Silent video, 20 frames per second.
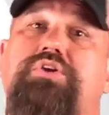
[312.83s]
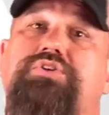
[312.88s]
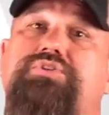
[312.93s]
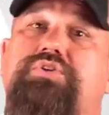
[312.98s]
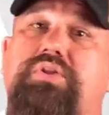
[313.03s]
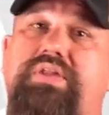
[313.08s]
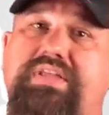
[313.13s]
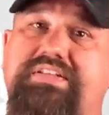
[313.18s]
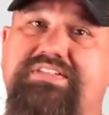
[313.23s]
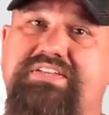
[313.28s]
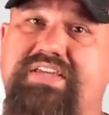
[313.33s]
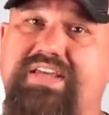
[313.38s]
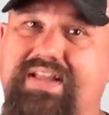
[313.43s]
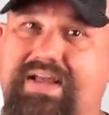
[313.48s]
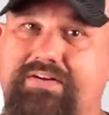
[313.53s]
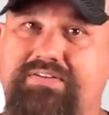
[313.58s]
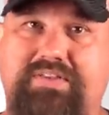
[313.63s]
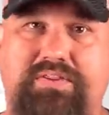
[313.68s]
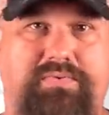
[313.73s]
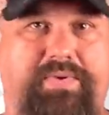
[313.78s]
So let's get
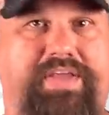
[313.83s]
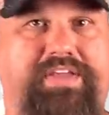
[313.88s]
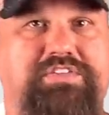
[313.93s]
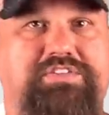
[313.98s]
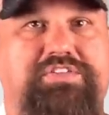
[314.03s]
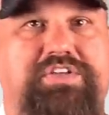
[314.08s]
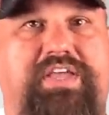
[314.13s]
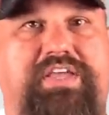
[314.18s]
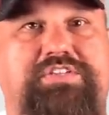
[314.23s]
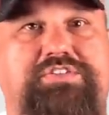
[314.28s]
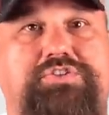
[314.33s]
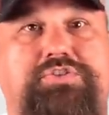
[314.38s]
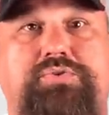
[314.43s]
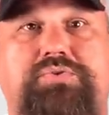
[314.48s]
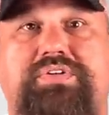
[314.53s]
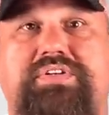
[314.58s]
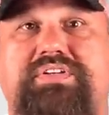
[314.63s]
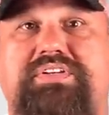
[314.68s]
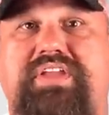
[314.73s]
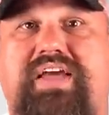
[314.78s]
out to the range and
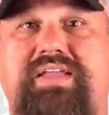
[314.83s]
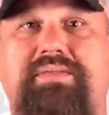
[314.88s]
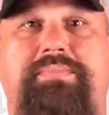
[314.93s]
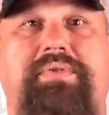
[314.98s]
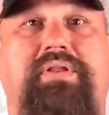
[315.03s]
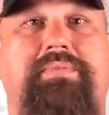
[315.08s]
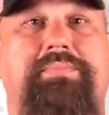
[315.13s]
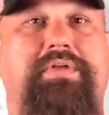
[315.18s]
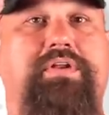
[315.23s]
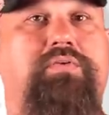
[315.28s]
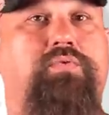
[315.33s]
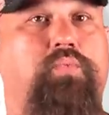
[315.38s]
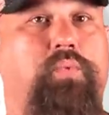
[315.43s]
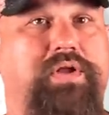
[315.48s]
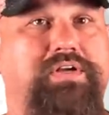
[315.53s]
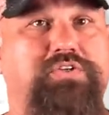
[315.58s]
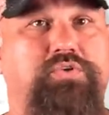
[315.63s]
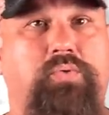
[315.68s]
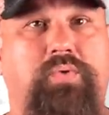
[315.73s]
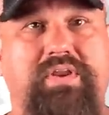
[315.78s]
shoot 9mm
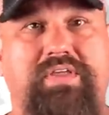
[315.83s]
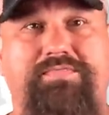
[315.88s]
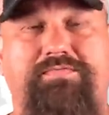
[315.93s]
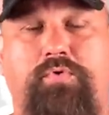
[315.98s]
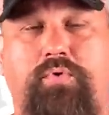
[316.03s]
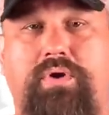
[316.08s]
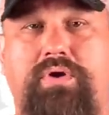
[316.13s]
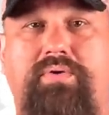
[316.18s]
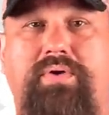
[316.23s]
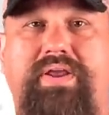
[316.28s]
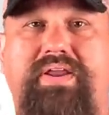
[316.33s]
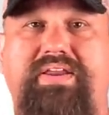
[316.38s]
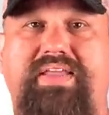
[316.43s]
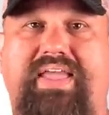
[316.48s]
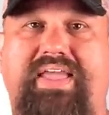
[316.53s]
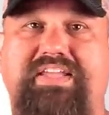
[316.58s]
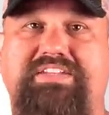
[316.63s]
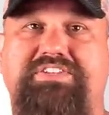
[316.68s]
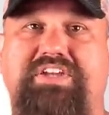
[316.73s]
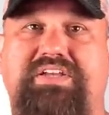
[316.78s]
124 grain
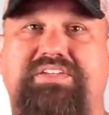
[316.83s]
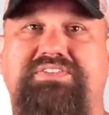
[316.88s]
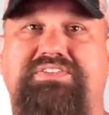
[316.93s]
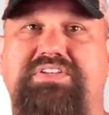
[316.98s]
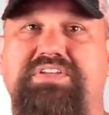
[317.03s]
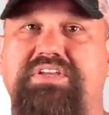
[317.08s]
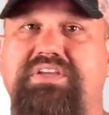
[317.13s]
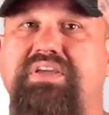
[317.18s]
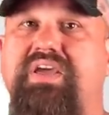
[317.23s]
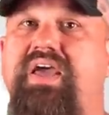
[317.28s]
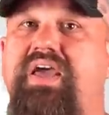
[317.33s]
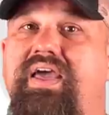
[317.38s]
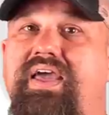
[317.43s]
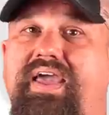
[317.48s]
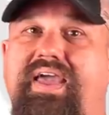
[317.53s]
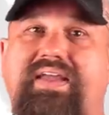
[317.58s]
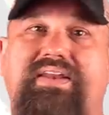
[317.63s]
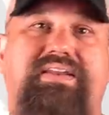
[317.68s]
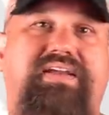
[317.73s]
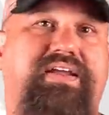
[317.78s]
HST
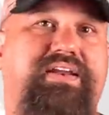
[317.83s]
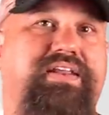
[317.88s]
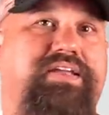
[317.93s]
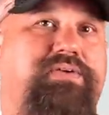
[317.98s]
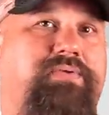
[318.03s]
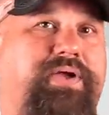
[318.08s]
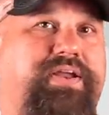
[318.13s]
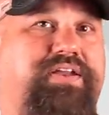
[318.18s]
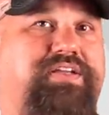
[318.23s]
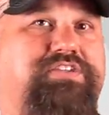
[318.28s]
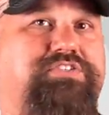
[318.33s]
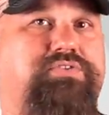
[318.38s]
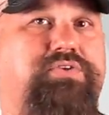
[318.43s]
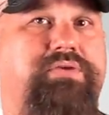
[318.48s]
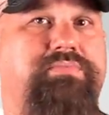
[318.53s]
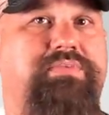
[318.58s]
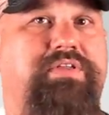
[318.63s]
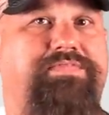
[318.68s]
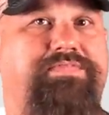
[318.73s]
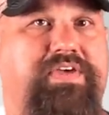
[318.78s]
and 90 grain
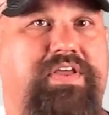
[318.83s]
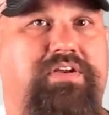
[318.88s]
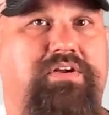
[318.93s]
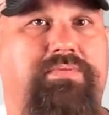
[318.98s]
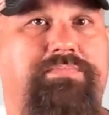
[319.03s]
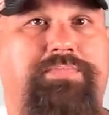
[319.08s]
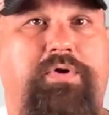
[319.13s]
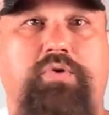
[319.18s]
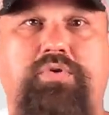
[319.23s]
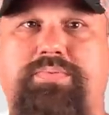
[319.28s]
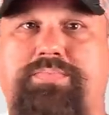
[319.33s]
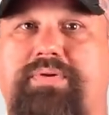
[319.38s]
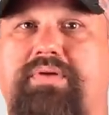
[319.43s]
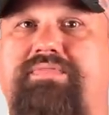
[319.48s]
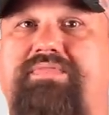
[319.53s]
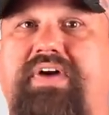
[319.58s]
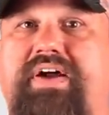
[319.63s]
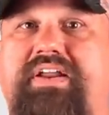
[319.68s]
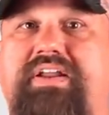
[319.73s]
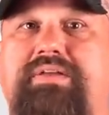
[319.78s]
Extreme Defender, both
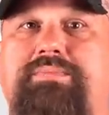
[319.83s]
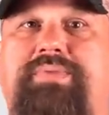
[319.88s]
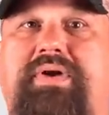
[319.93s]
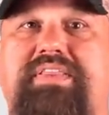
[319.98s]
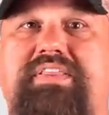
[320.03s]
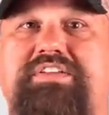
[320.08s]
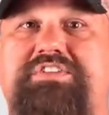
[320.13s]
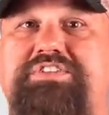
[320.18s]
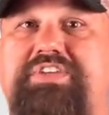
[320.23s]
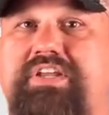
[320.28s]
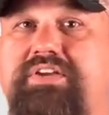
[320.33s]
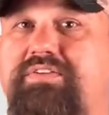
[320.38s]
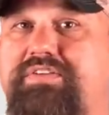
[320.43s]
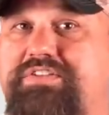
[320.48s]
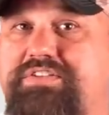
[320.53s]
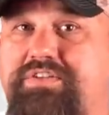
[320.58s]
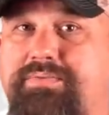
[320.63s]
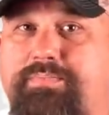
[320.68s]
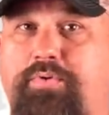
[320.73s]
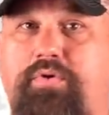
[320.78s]
provided by the
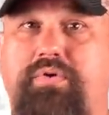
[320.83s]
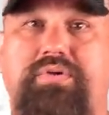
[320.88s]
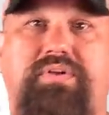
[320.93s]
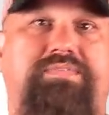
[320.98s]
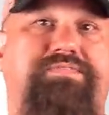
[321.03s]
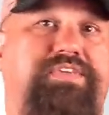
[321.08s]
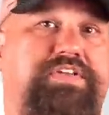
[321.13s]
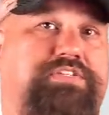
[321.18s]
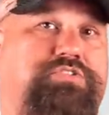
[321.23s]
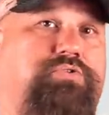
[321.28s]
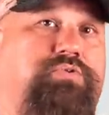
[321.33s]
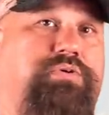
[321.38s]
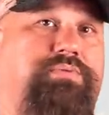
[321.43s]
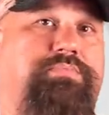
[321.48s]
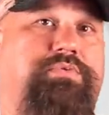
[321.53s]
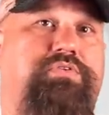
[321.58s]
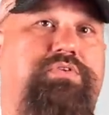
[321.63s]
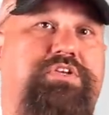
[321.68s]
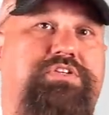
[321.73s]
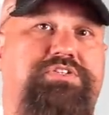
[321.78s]
generous support of Ventura
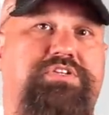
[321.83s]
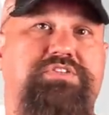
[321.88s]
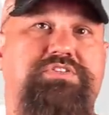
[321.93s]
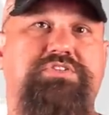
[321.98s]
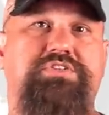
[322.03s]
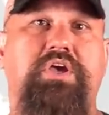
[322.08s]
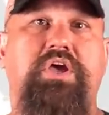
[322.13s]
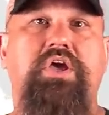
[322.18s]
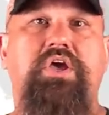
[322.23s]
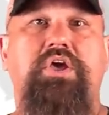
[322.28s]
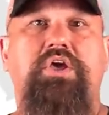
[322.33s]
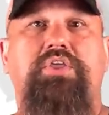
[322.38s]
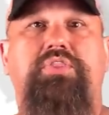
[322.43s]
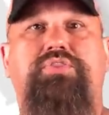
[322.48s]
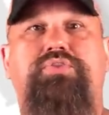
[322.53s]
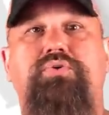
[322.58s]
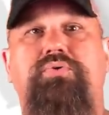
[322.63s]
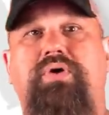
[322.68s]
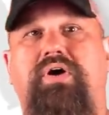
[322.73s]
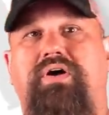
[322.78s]
Munitions,
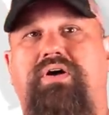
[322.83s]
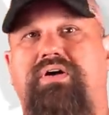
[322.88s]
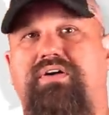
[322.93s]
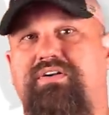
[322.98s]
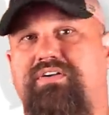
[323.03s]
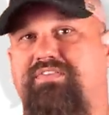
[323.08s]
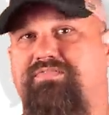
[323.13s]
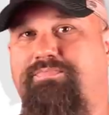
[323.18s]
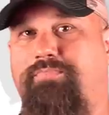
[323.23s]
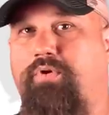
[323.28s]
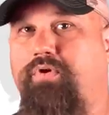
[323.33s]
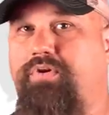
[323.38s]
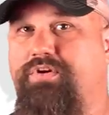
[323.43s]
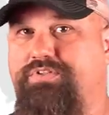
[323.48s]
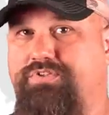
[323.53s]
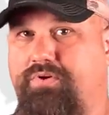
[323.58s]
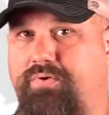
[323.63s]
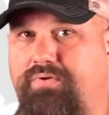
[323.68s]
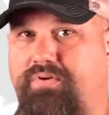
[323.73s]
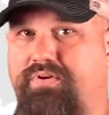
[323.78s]
through a hunk of pork
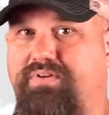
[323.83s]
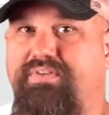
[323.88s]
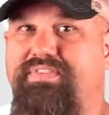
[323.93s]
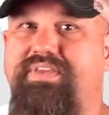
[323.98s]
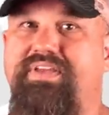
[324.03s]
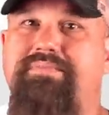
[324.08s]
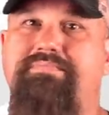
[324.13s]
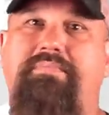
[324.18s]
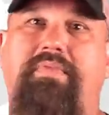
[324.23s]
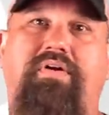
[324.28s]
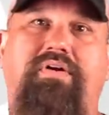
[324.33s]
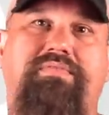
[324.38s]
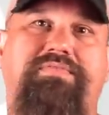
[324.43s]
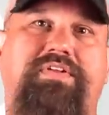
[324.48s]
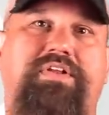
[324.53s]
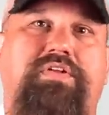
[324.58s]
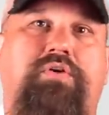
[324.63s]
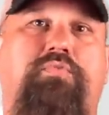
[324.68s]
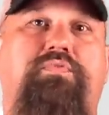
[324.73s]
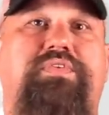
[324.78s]
shoulder, then
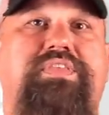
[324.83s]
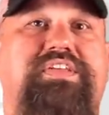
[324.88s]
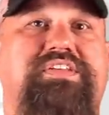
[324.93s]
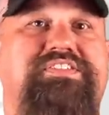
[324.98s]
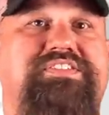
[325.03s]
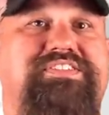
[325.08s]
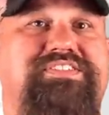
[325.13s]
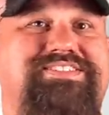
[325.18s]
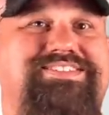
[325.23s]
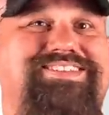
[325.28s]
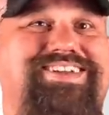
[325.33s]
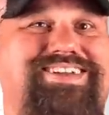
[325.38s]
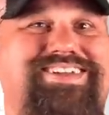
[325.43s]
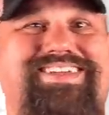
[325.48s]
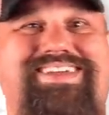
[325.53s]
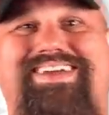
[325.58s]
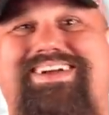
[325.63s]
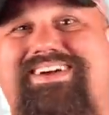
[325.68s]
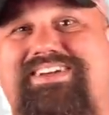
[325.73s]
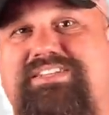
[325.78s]
marvel over this
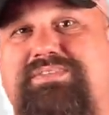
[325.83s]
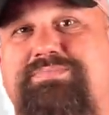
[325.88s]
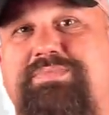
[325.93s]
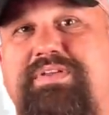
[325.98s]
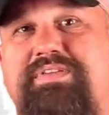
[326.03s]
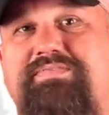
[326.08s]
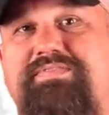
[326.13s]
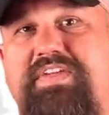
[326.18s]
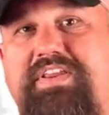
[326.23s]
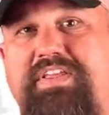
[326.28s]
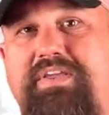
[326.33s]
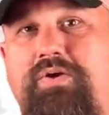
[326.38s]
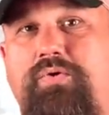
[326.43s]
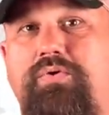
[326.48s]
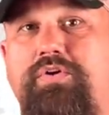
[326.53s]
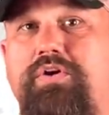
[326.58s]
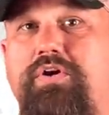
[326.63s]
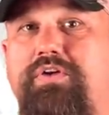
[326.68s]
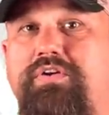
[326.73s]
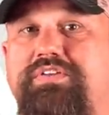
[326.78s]
stunning high-speed video
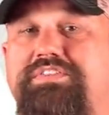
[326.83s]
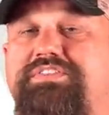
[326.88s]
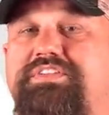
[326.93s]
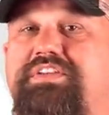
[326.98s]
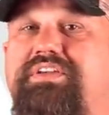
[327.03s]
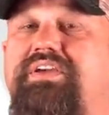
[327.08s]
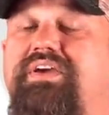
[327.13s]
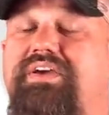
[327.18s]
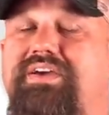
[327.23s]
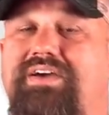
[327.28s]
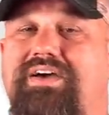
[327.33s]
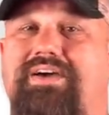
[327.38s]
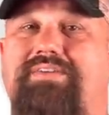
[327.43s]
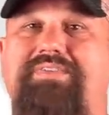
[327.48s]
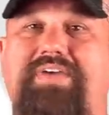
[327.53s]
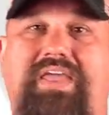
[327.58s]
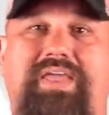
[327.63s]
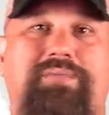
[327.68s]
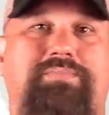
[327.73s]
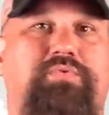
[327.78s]
courtesy
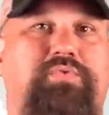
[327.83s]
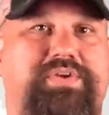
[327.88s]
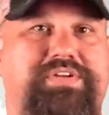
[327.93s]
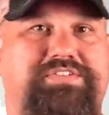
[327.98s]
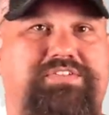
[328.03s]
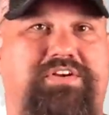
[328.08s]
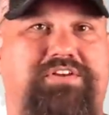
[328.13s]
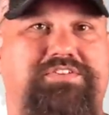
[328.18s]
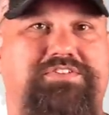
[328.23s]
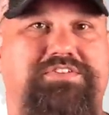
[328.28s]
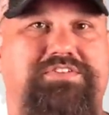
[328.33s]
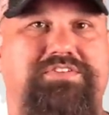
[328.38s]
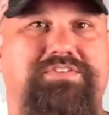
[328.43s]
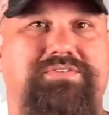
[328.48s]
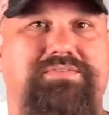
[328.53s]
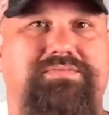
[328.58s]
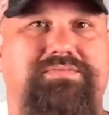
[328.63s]
of Aimed Research.